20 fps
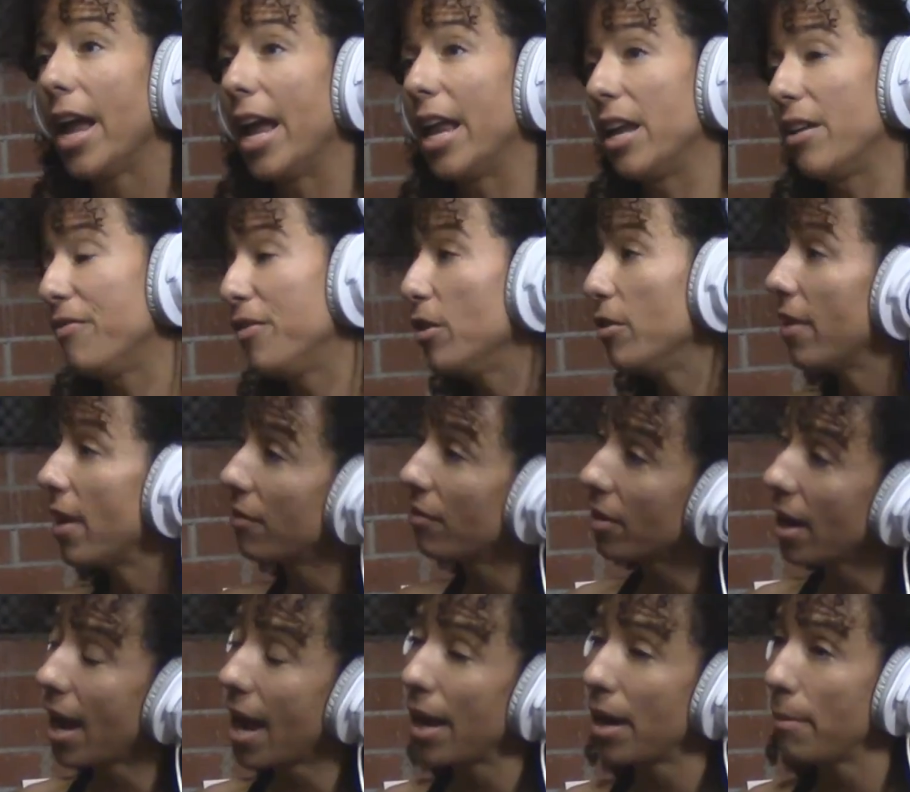And if you've
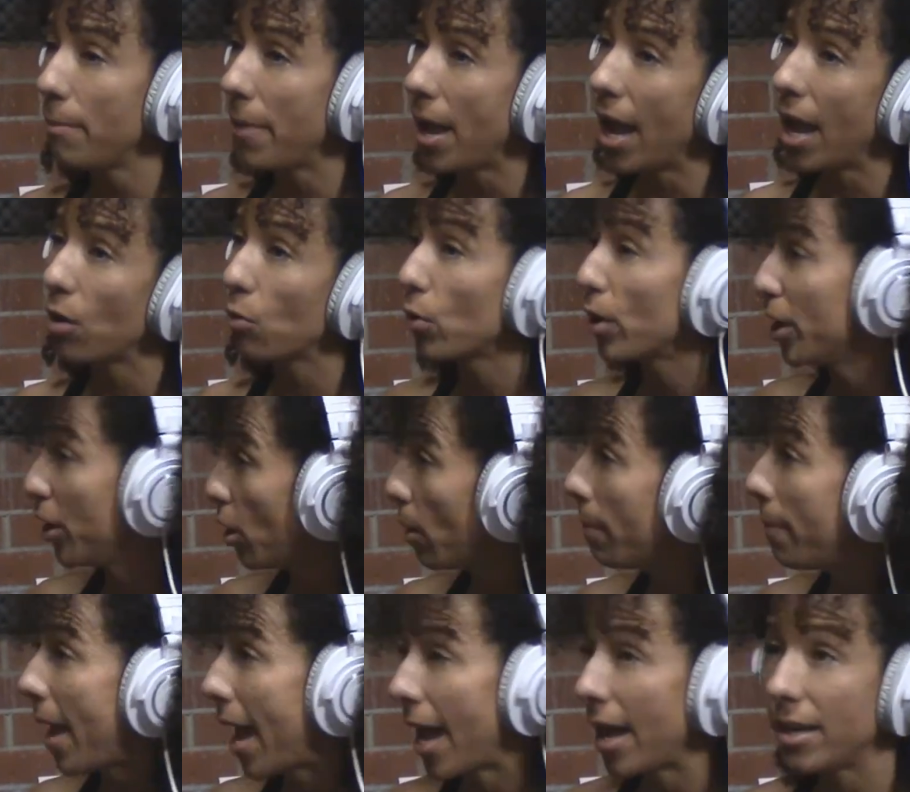ever had it bad where you're
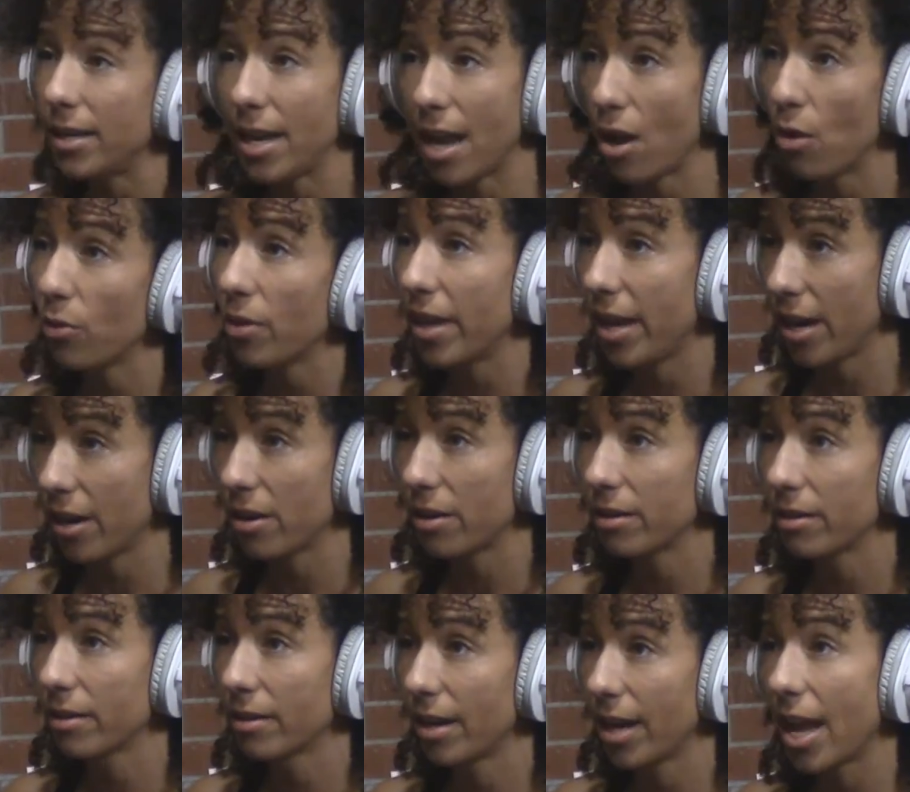bad down there
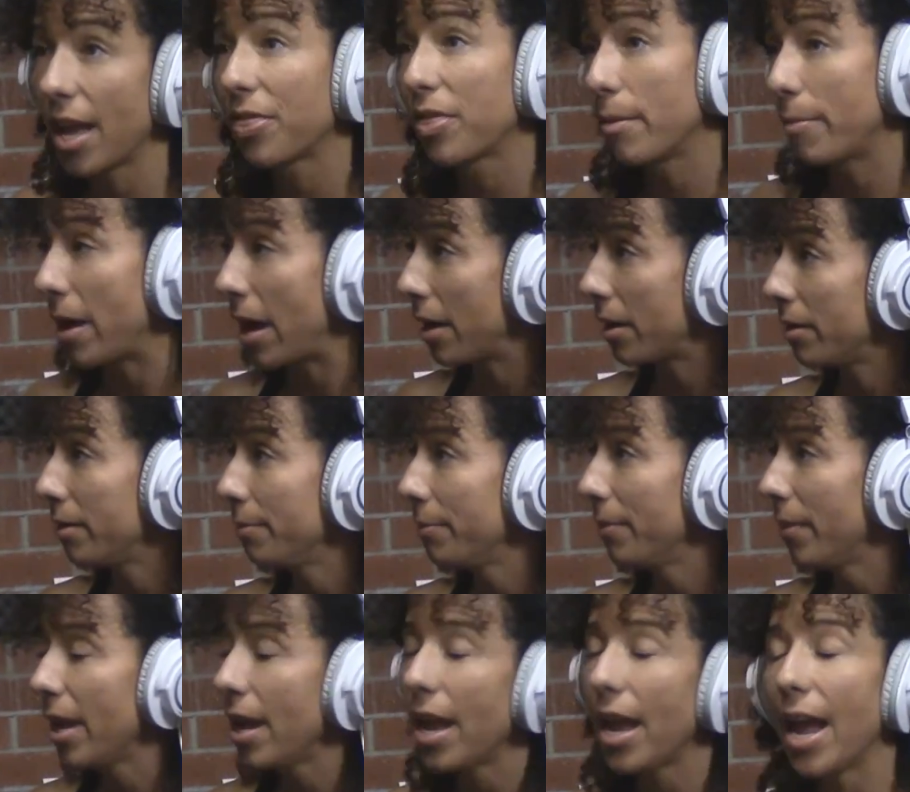at the bottom
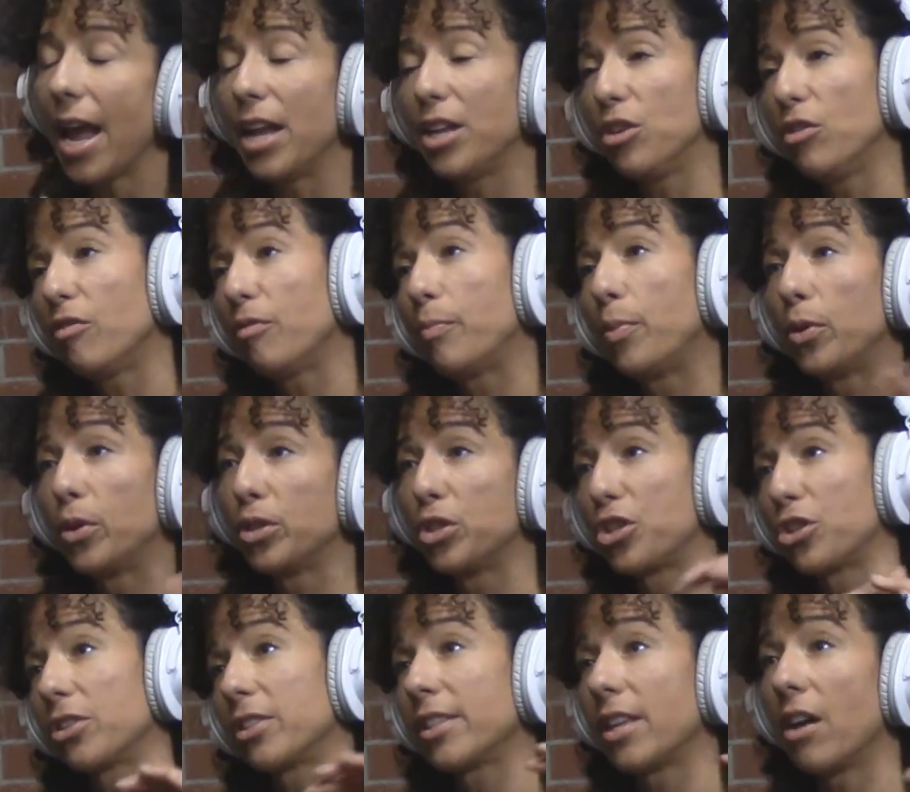and you've pulled
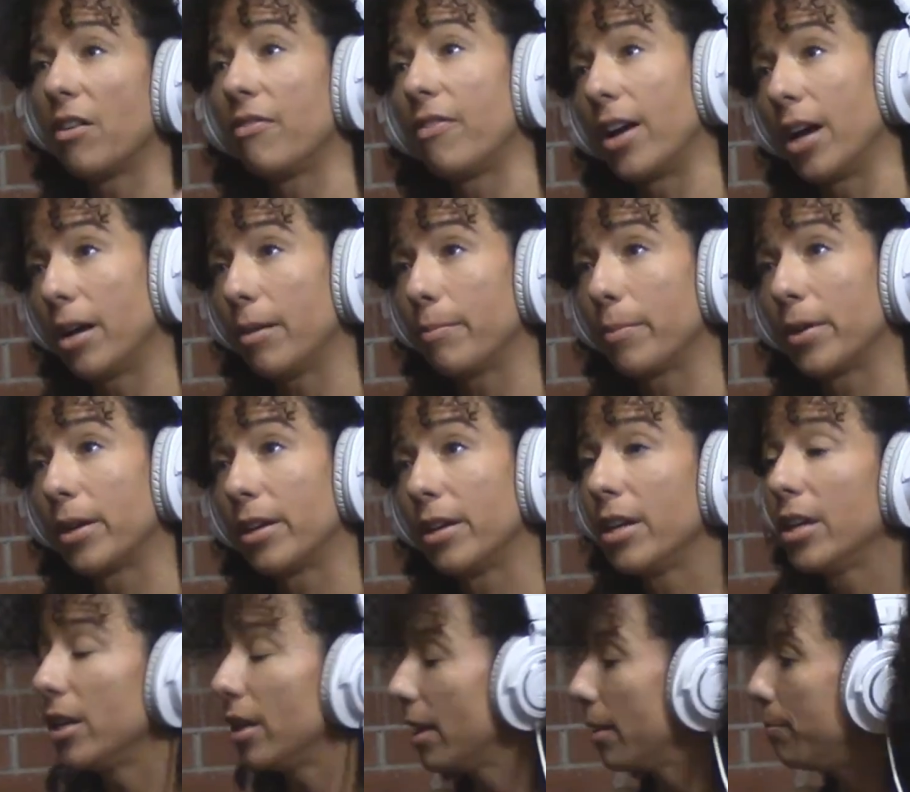yourself up,
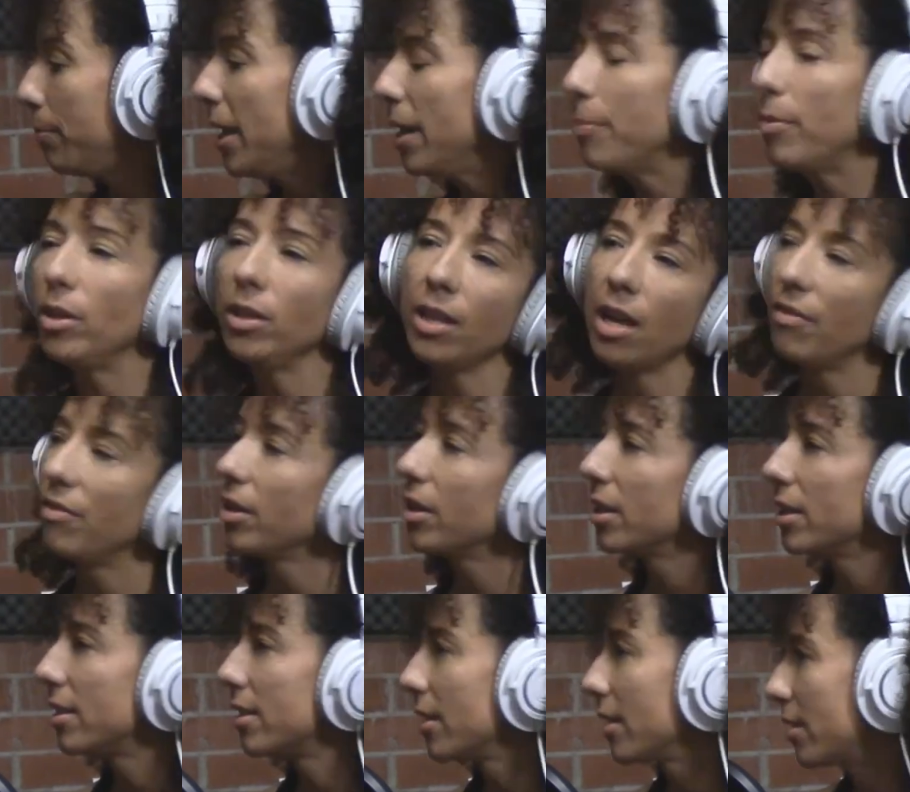people love a
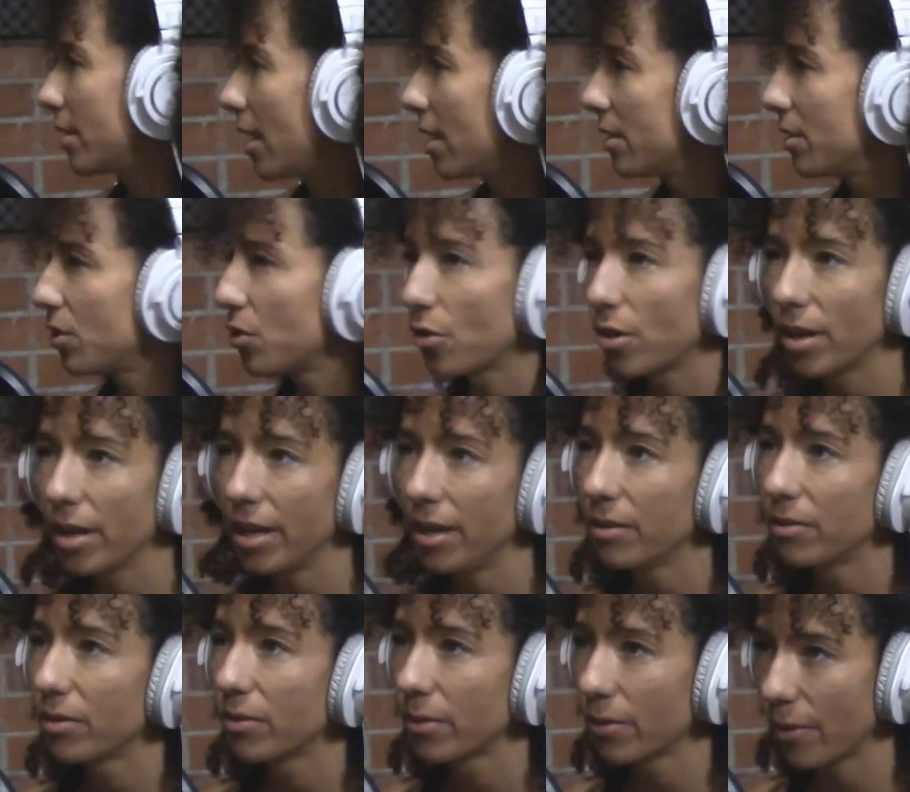good success story,
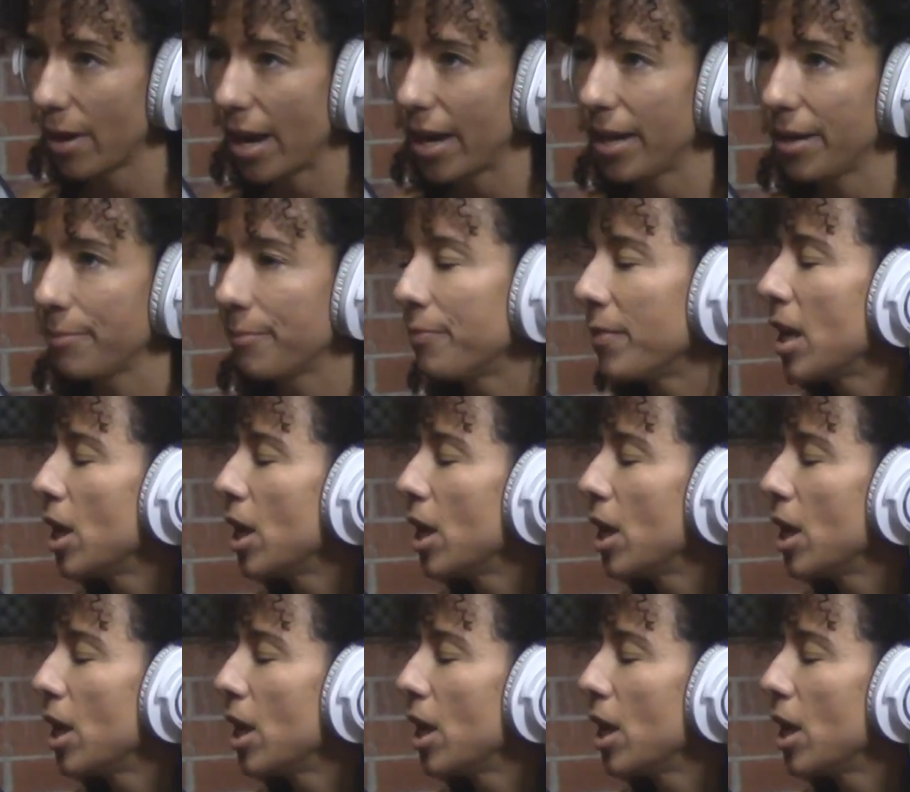right?